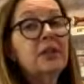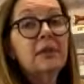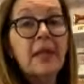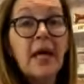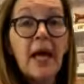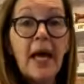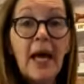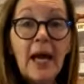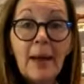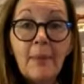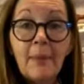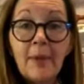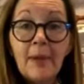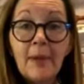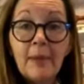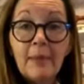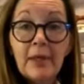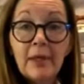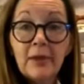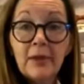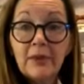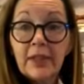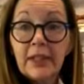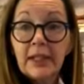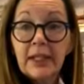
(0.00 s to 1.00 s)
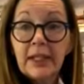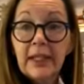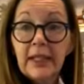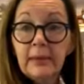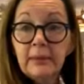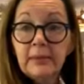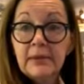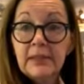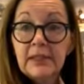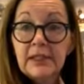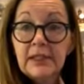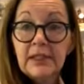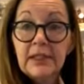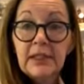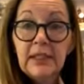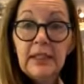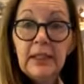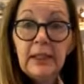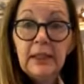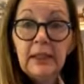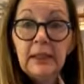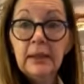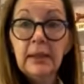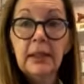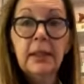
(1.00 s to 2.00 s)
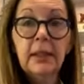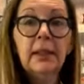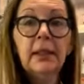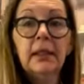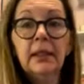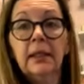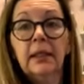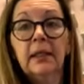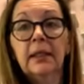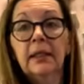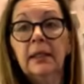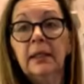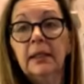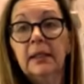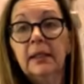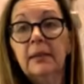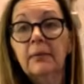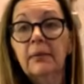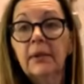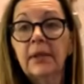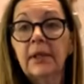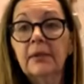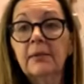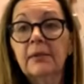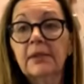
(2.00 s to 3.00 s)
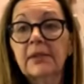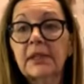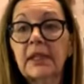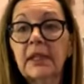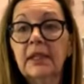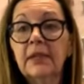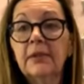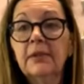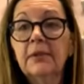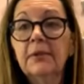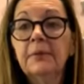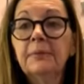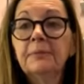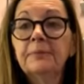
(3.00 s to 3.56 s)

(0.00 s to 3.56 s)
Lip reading: the Happy Meal that came today when I was out.